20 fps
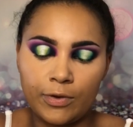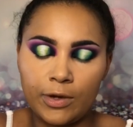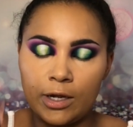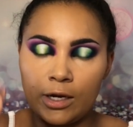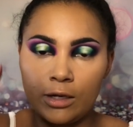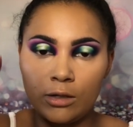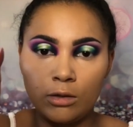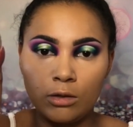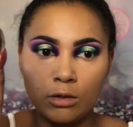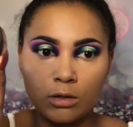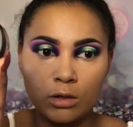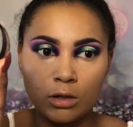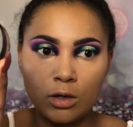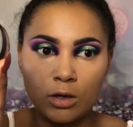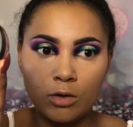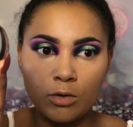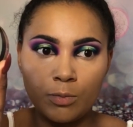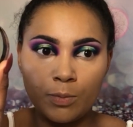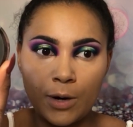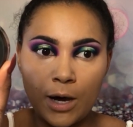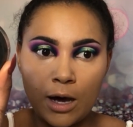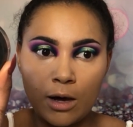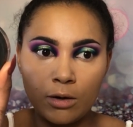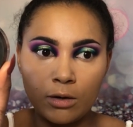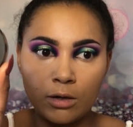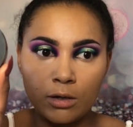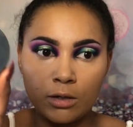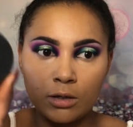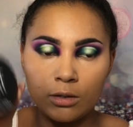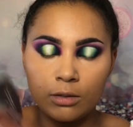Halo Glow
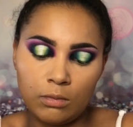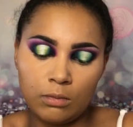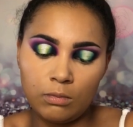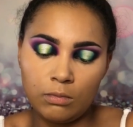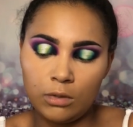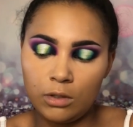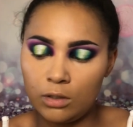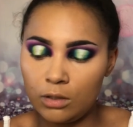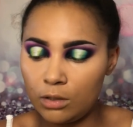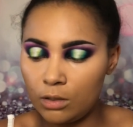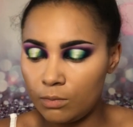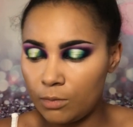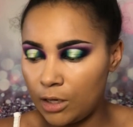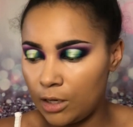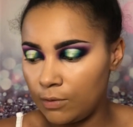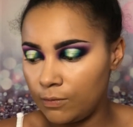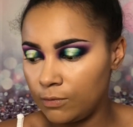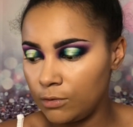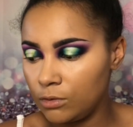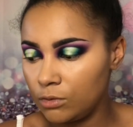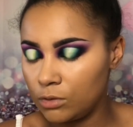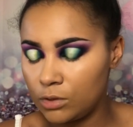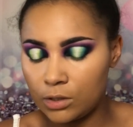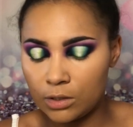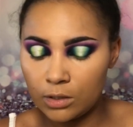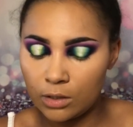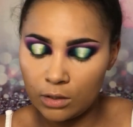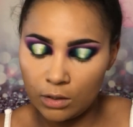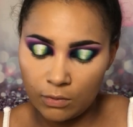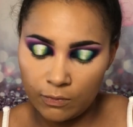powder in medium. I haven't used this
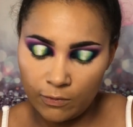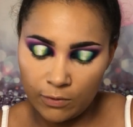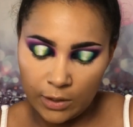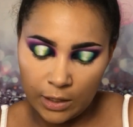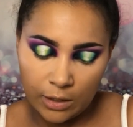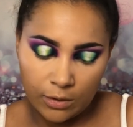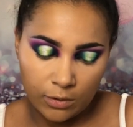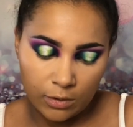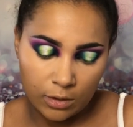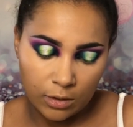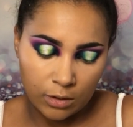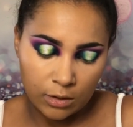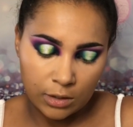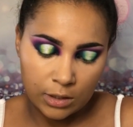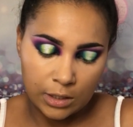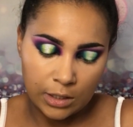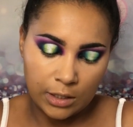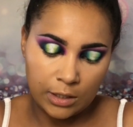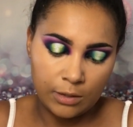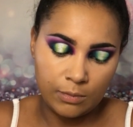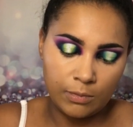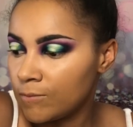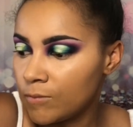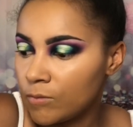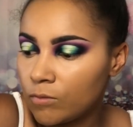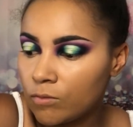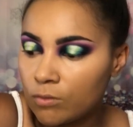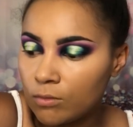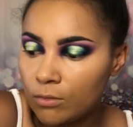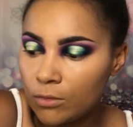in a very long time.
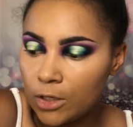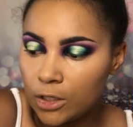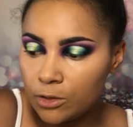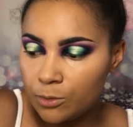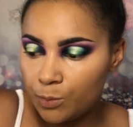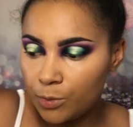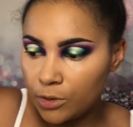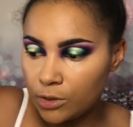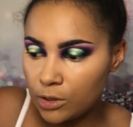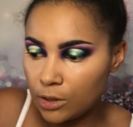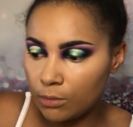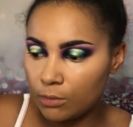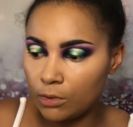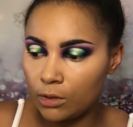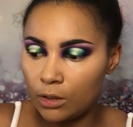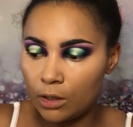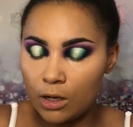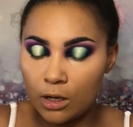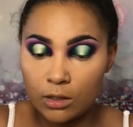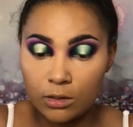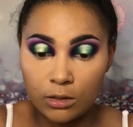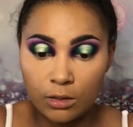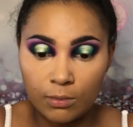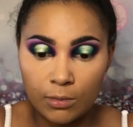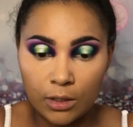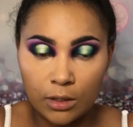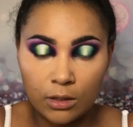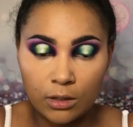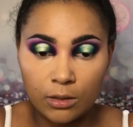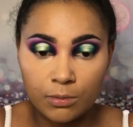Let's put some gloss on
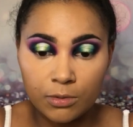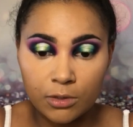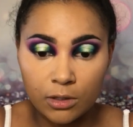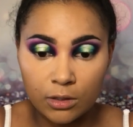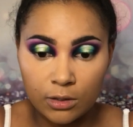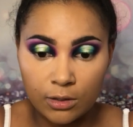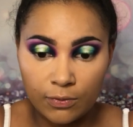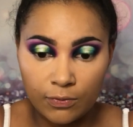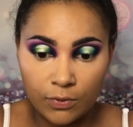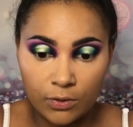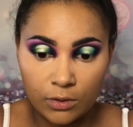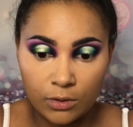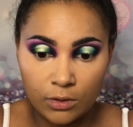my lips because I feel